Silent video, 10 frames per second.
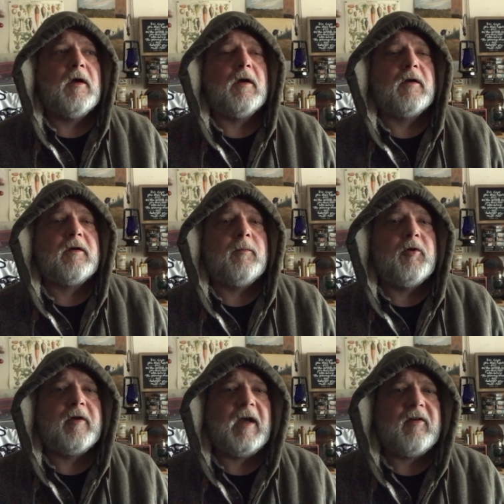uh,
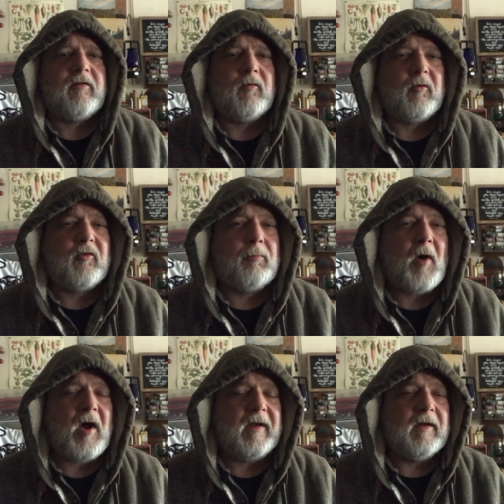communications was
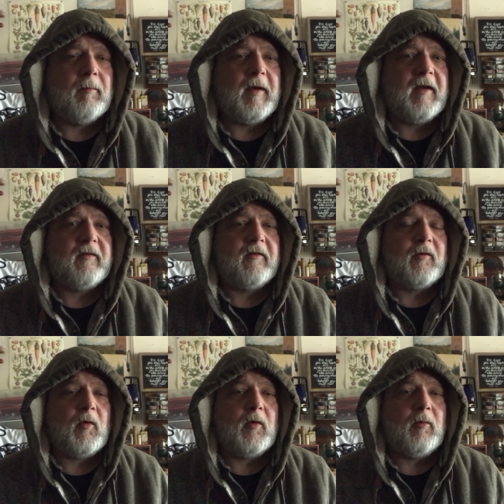spotty at best, and
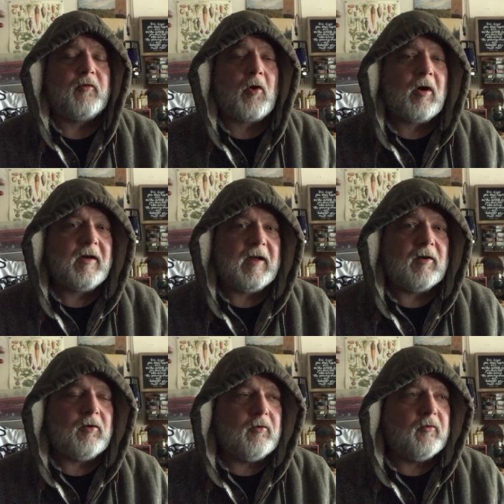so it was hard to
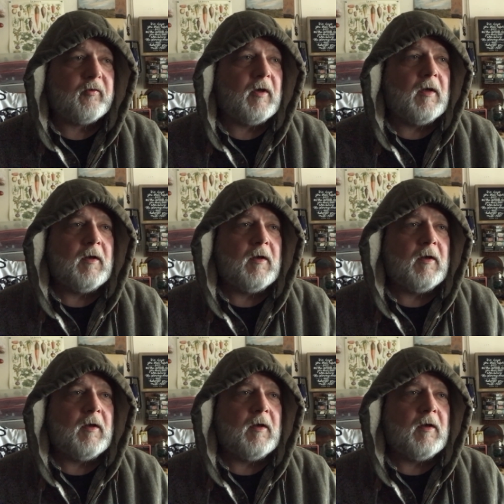get news.